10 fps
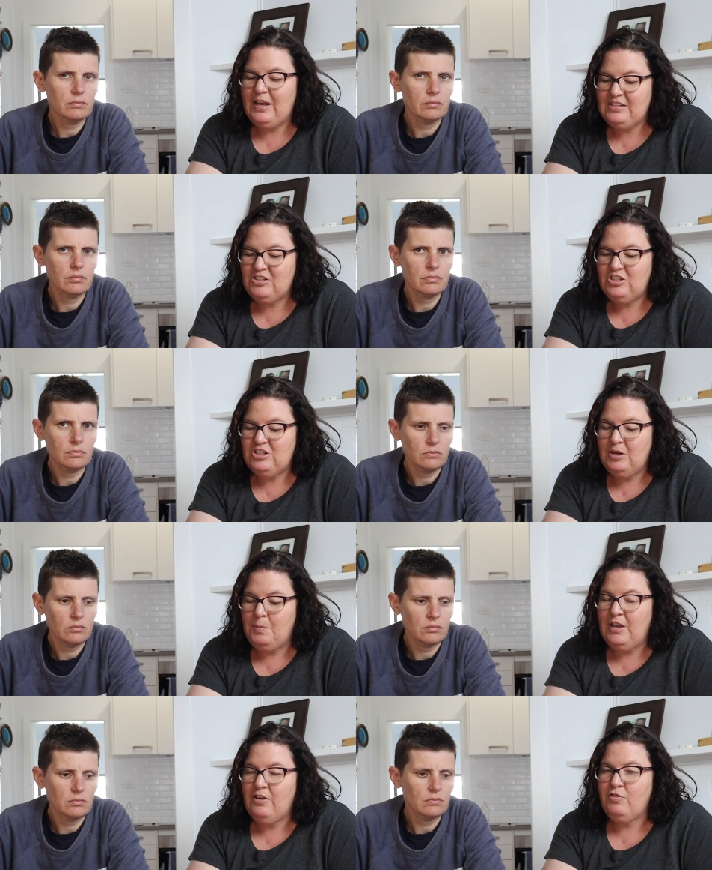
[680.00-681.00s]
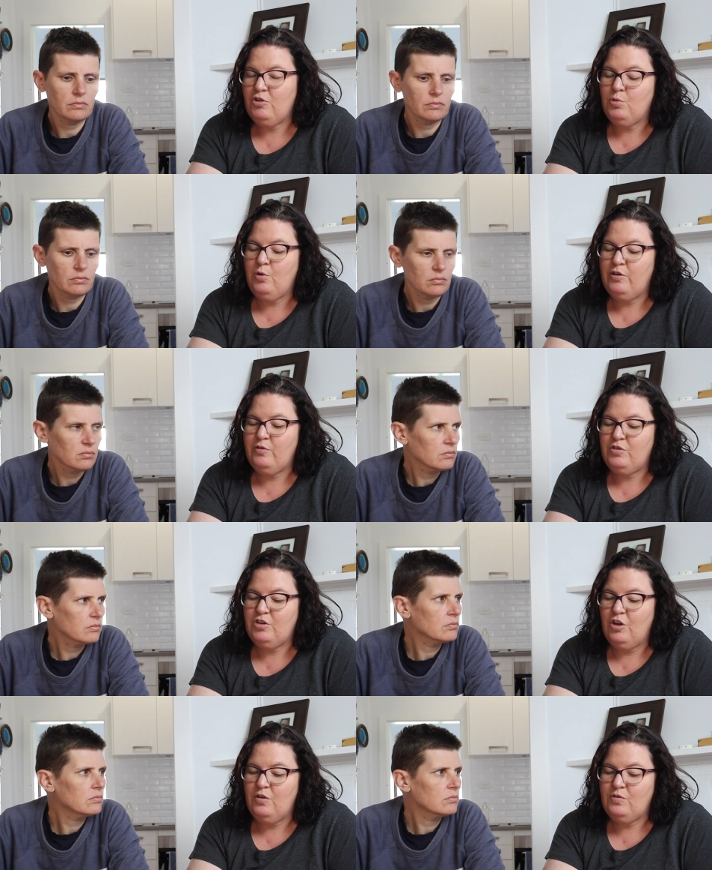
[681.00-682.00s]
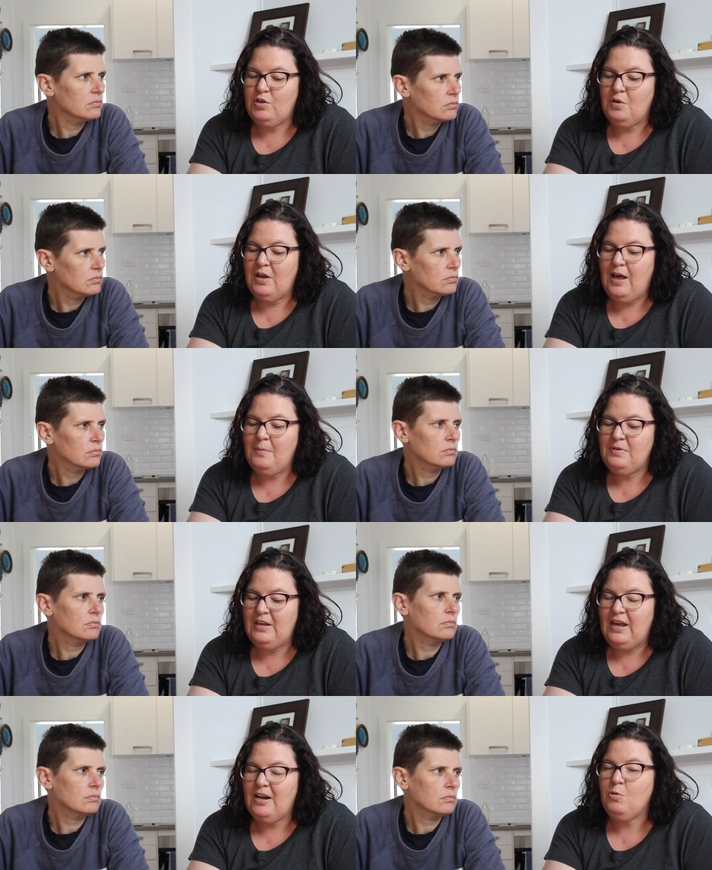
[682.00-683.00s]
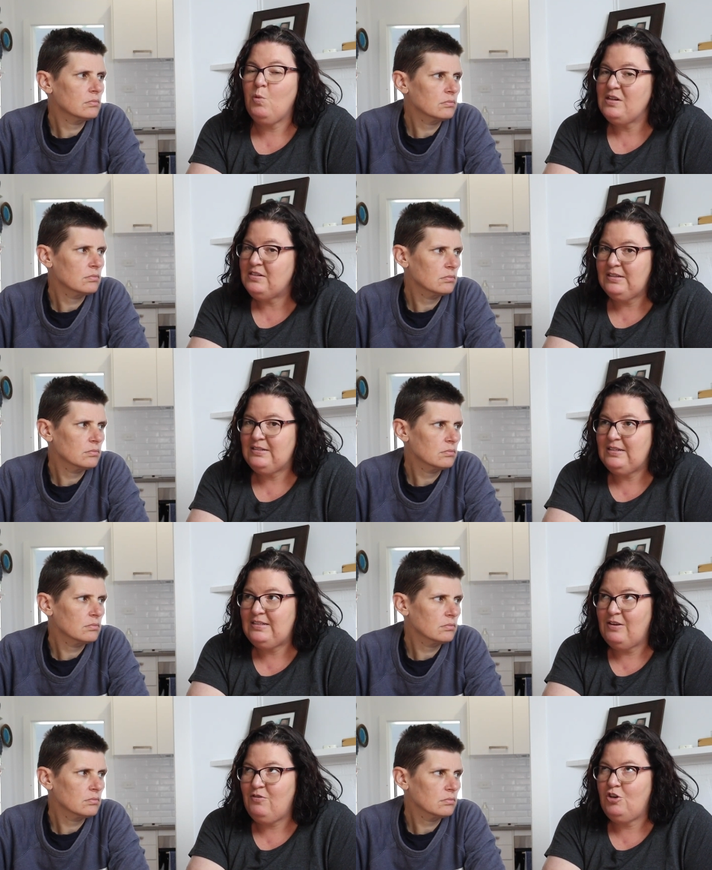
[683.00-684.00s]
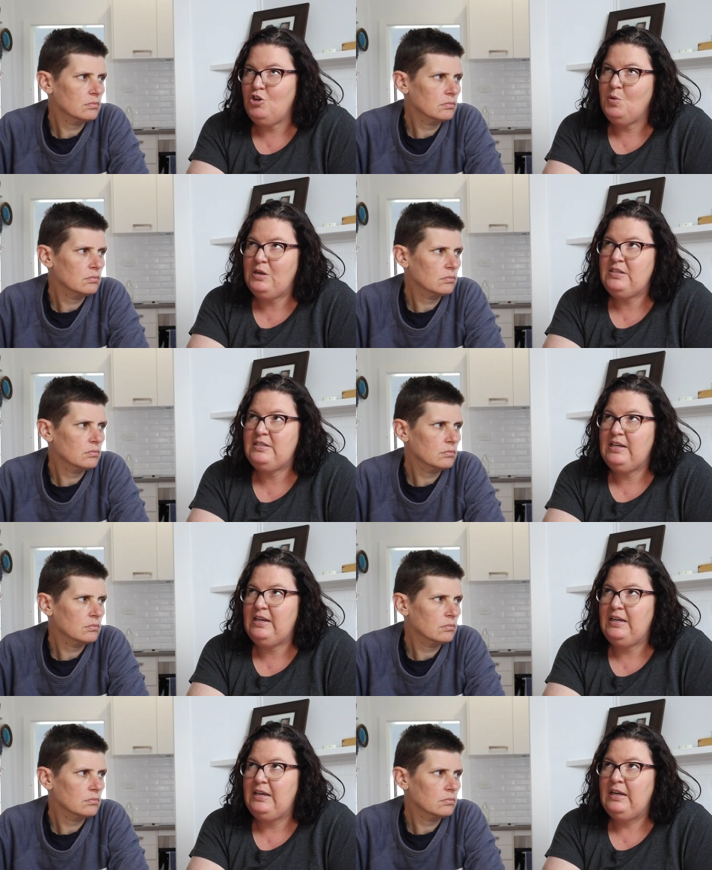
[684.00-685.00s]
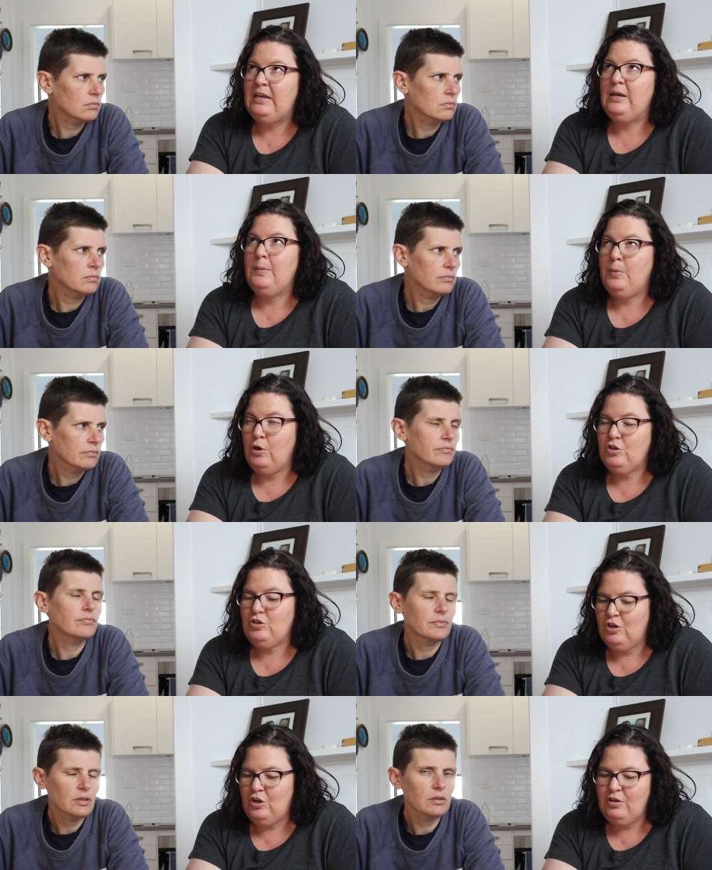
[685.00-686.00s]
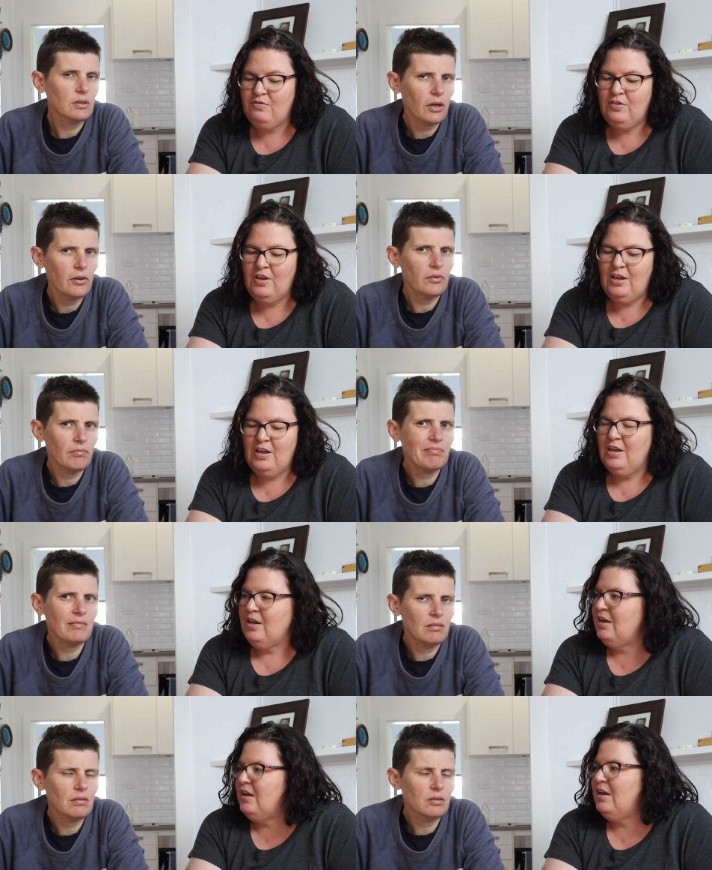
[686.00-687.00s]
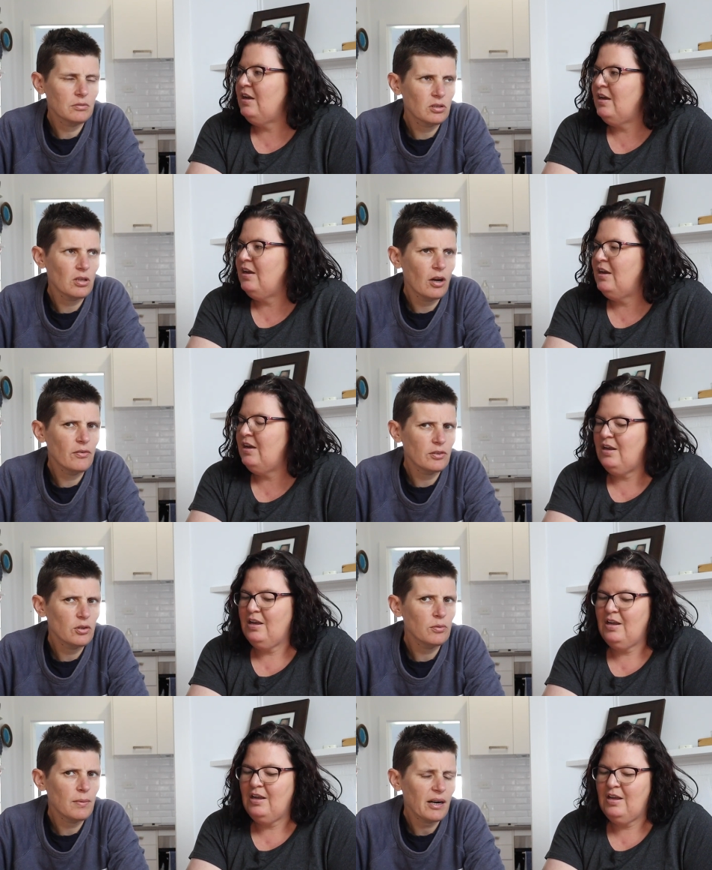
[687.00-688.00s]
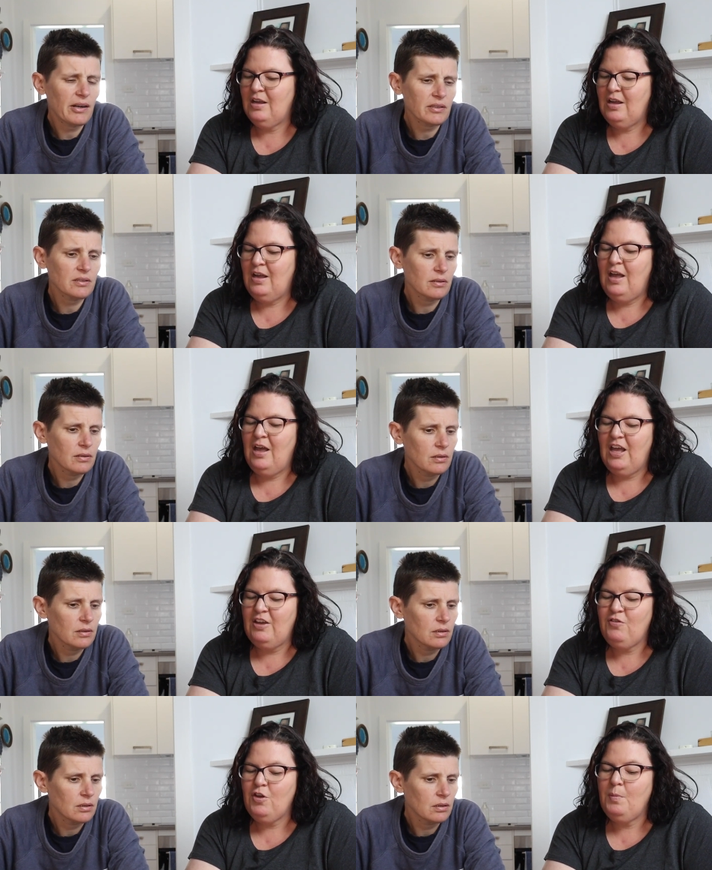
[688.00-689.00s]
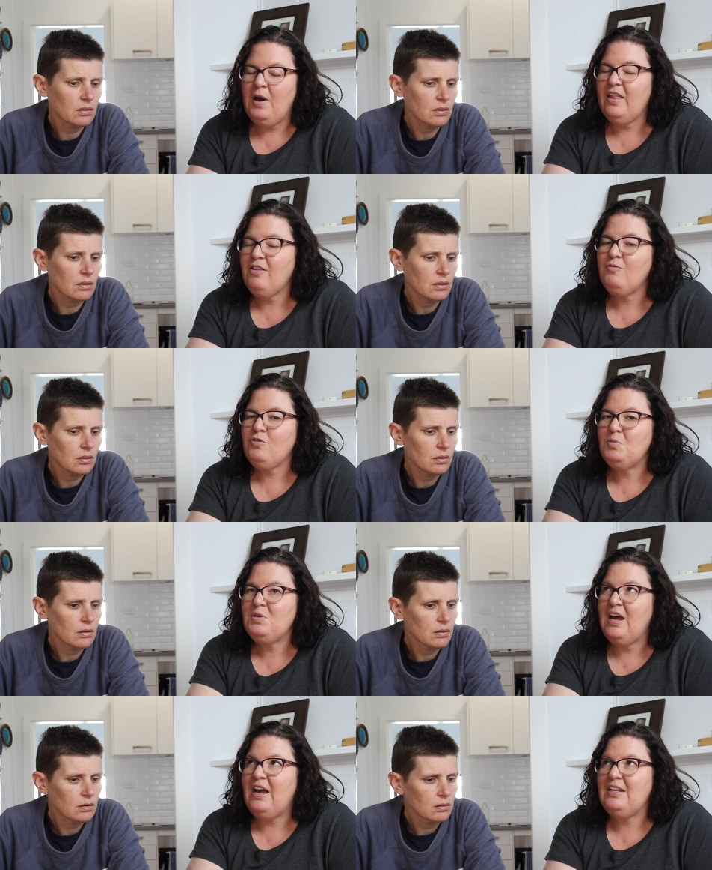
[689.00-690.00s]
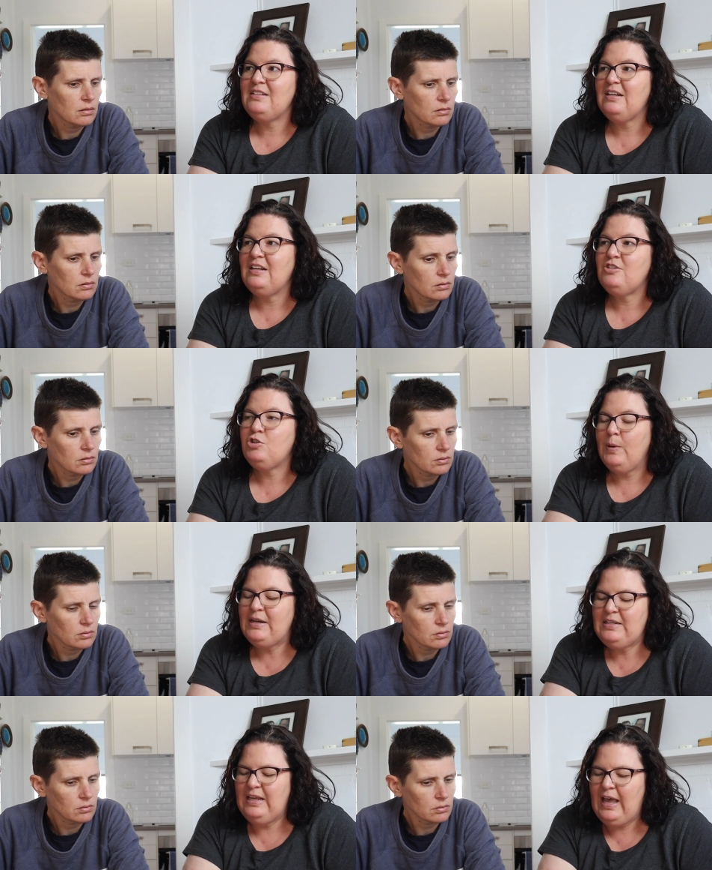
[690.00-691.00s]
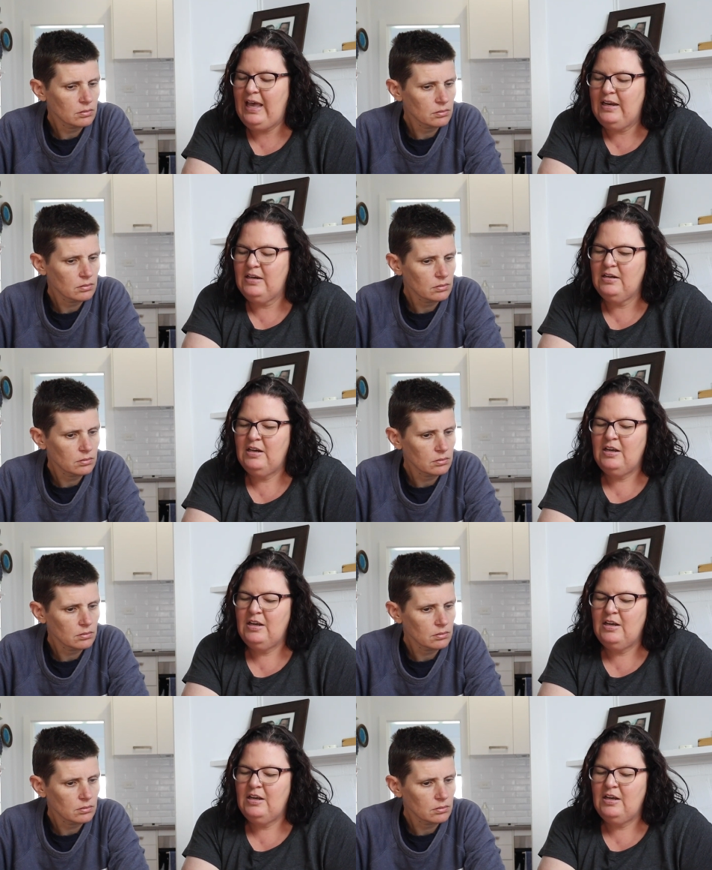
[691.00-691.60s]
Speaker 1: plus shipping for 12 serves. So it comes out at 167 USD per
Speaker 2: serve. So over two bucks.
Speaker 1: If you buy them from Tarns, it's 28